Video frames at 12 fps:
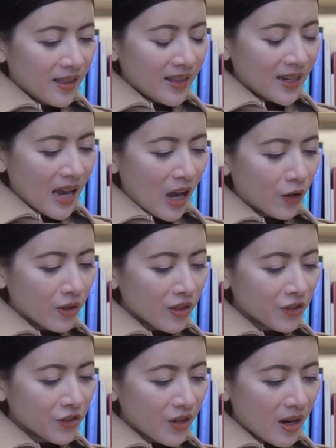Then out of the
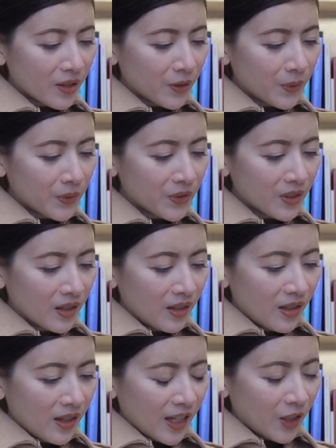shadows,
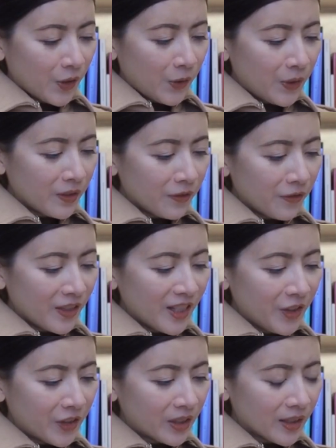a hooded
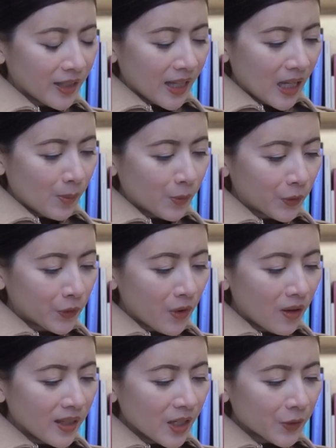figure came
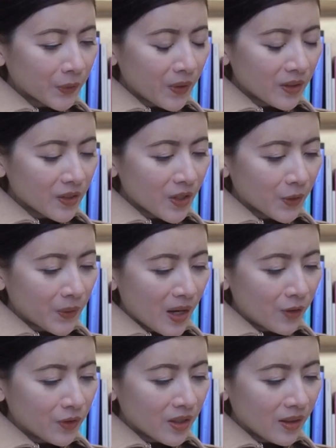crawling across the
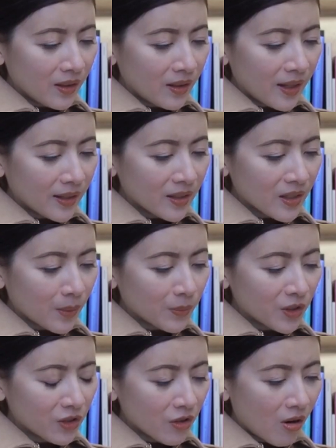ground like some
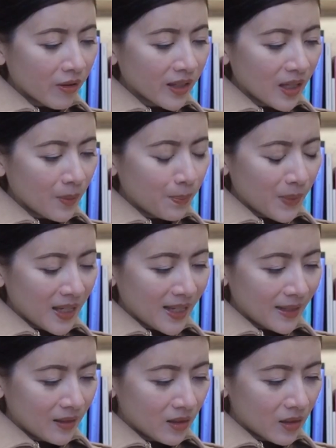stalking
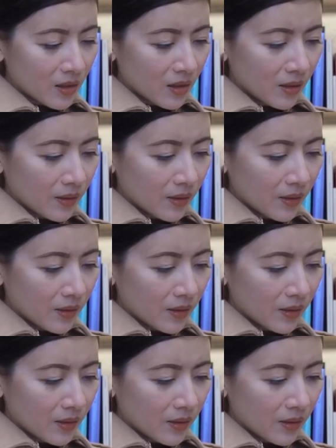beast.